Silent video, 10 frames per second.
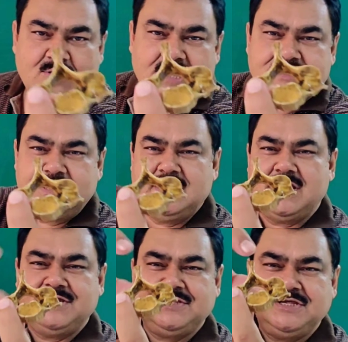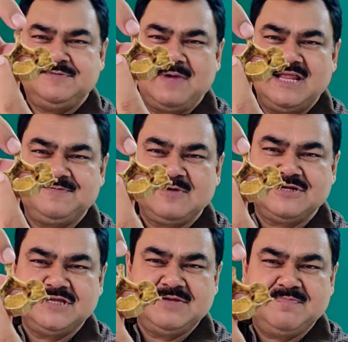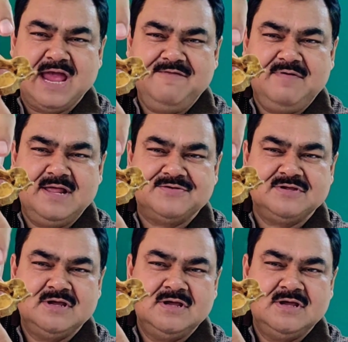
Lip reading: You can see here is spinous process is bifidus.